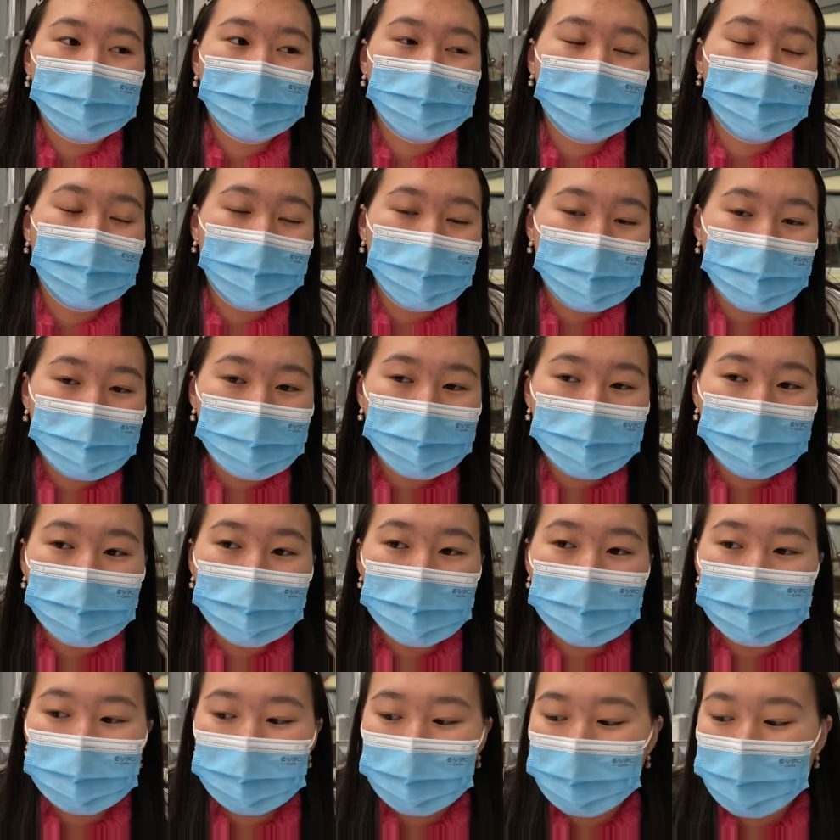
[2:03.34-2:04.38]
industry is
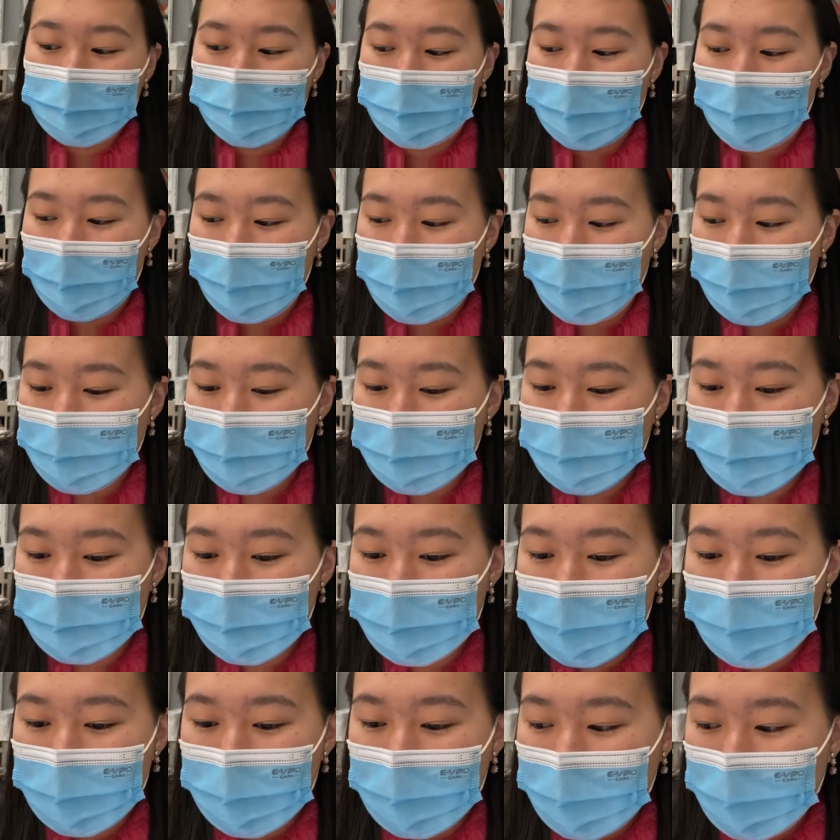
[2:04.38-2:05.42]
on the rise,
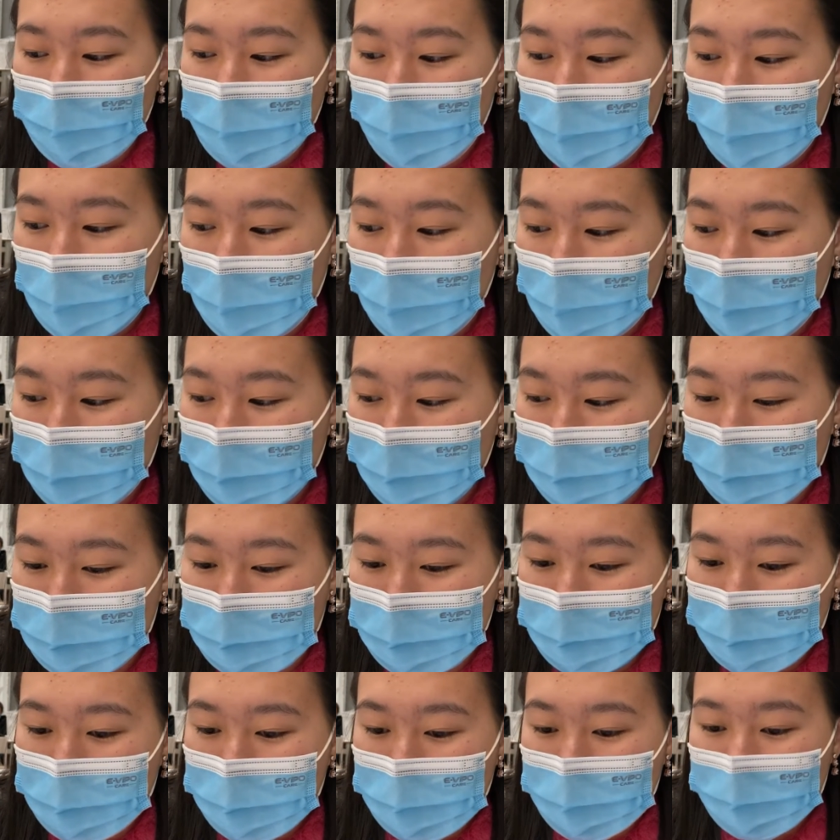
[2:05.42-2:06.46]
and
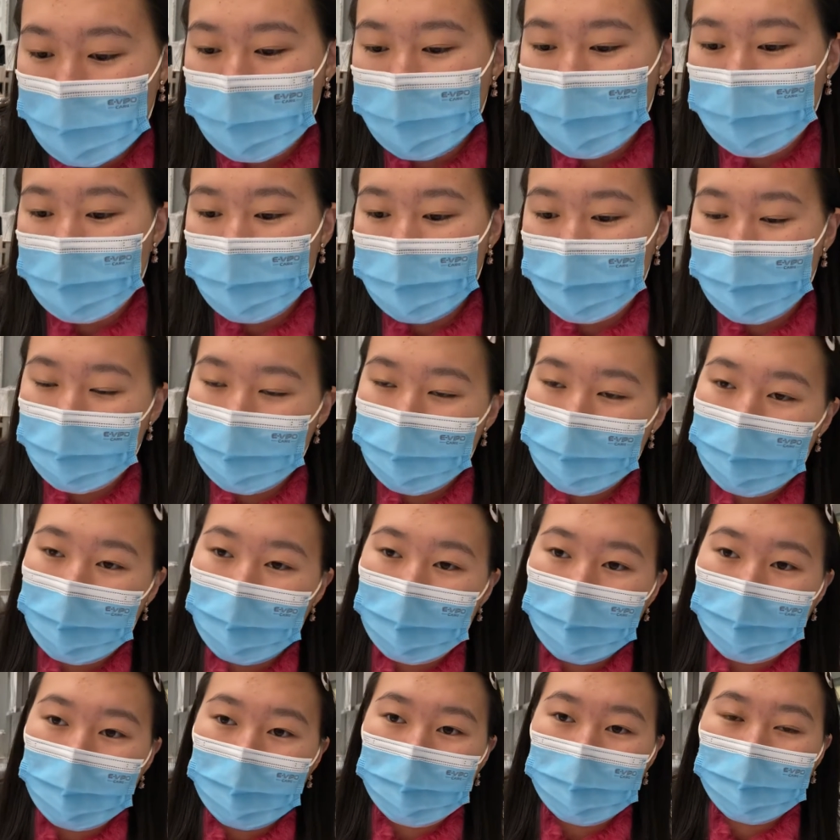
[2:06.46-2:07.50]

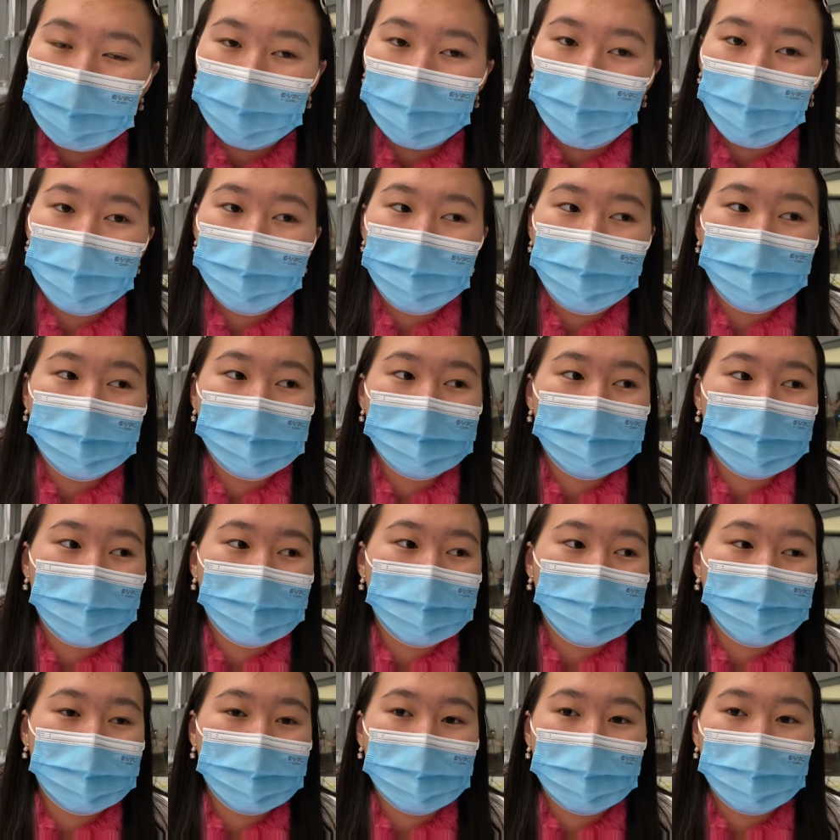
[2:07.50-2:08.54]
a lot of people start
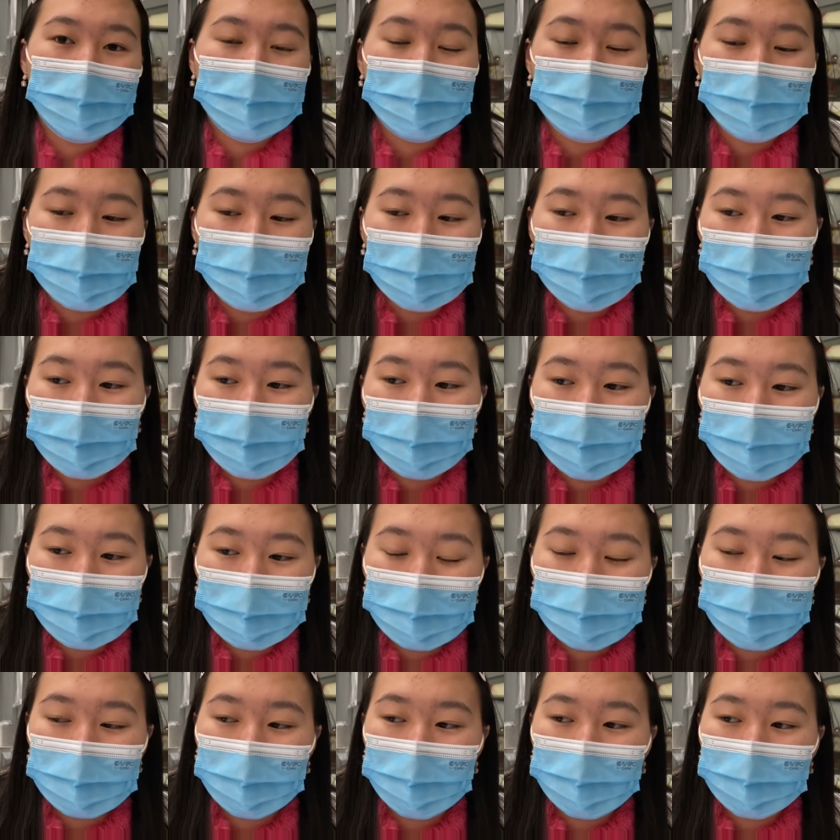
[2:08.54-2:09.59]
drinking tea,
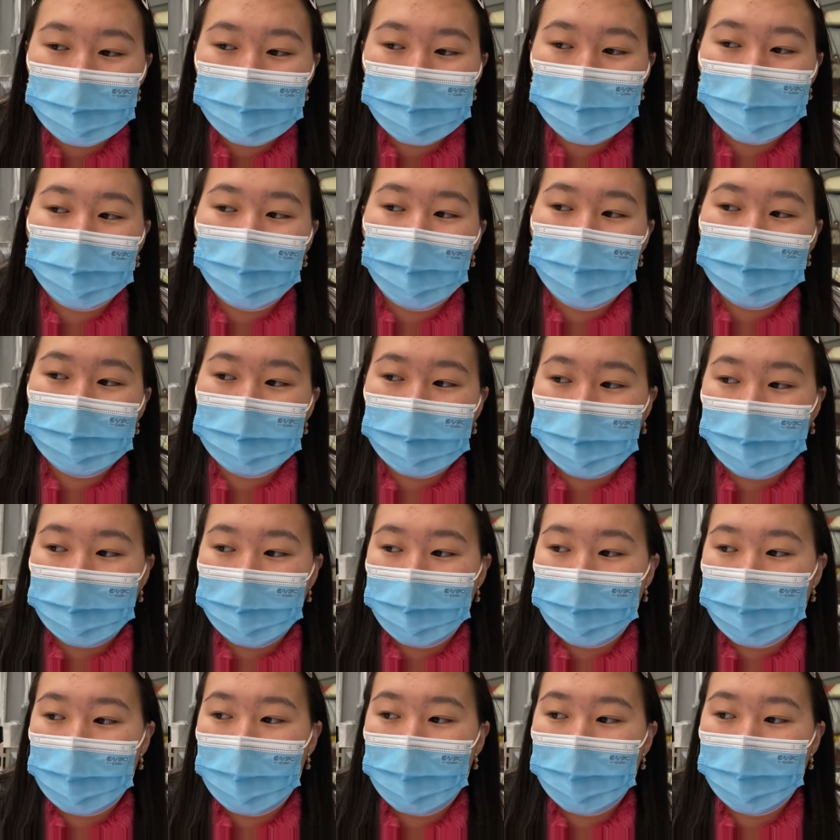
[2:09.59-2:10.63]
so we should watch out for
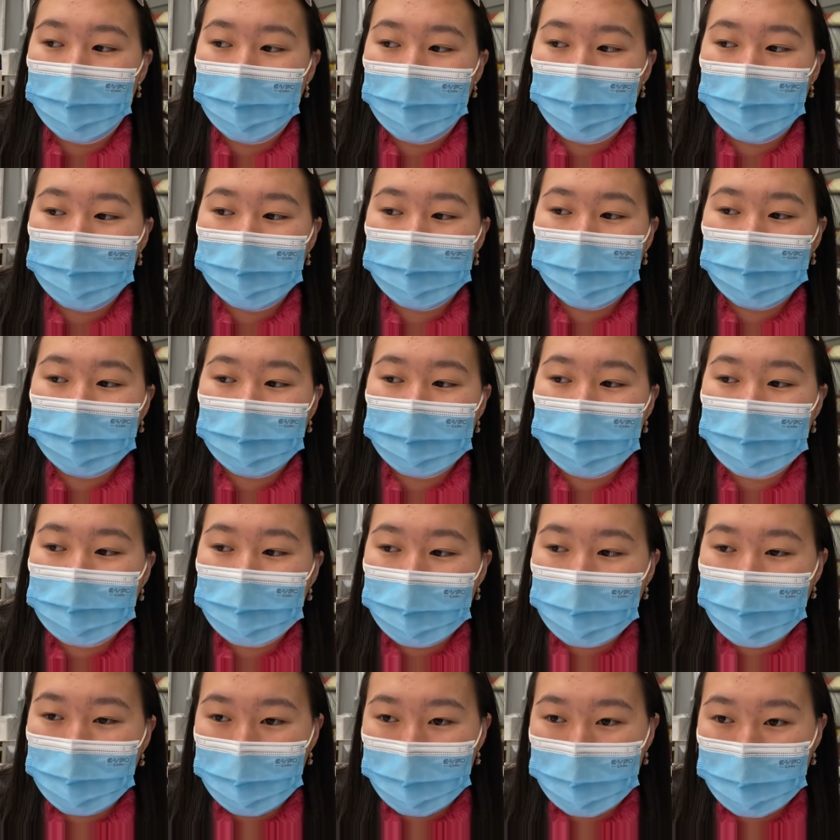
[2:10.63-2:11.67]
how we can drink
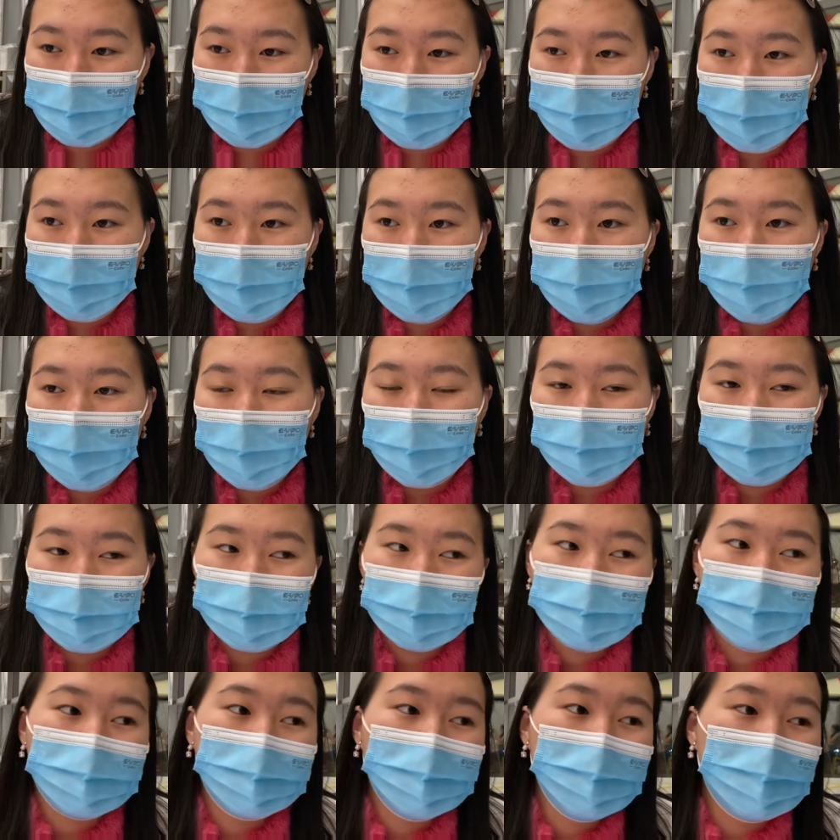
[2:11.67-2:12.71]
tea, which is
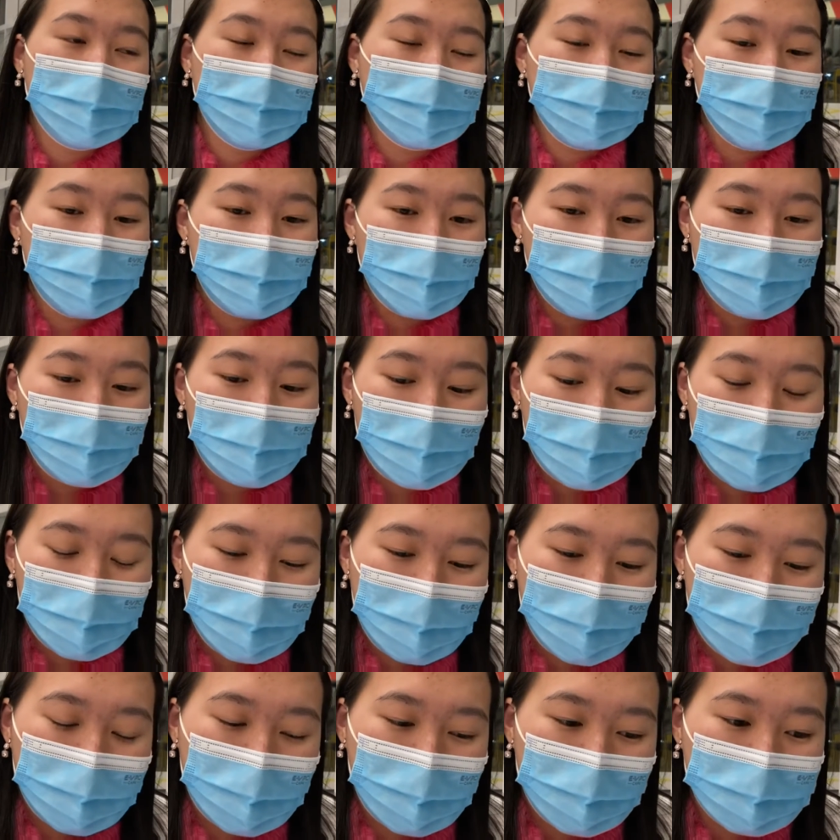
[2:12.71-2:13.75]
something that's good for our body,
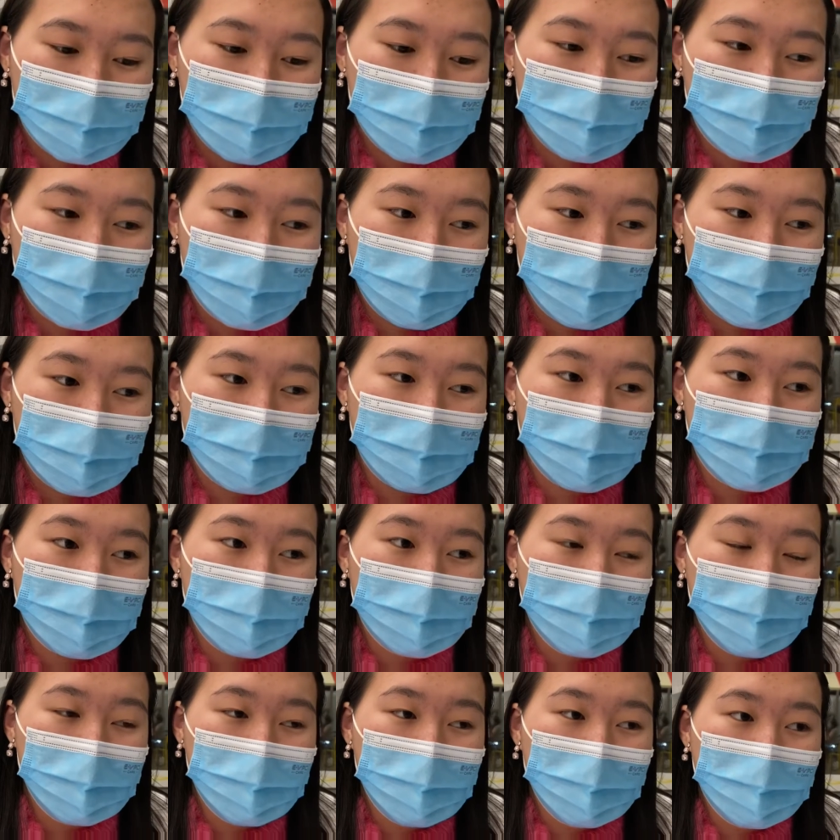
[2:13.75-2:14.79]
but also being
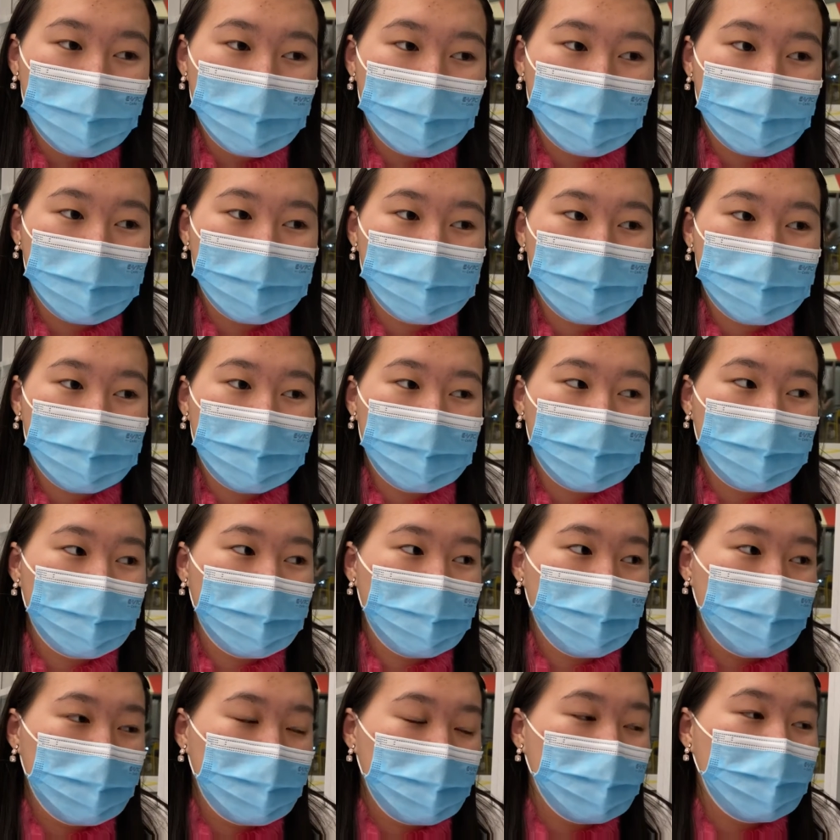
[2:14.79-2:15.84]

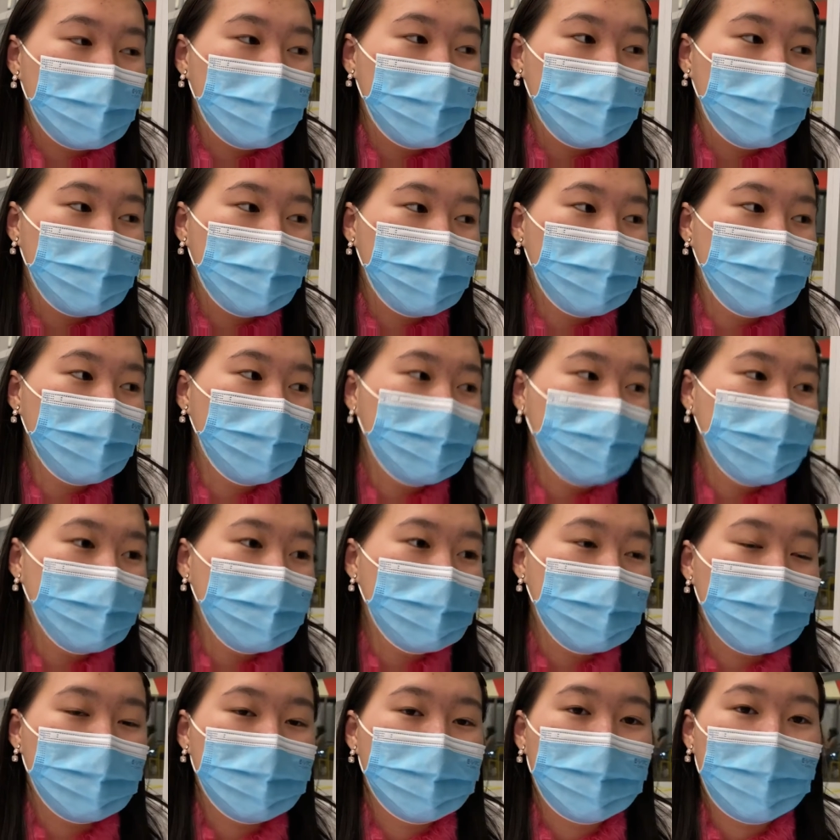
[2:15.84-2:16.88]
considerate of the
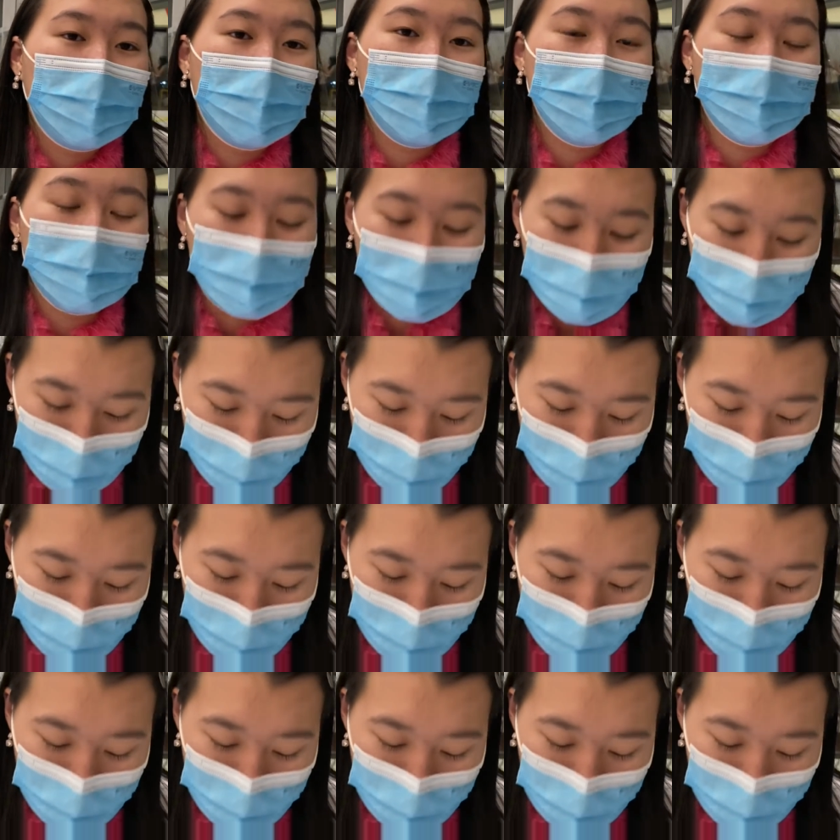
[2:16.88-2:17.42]
environment.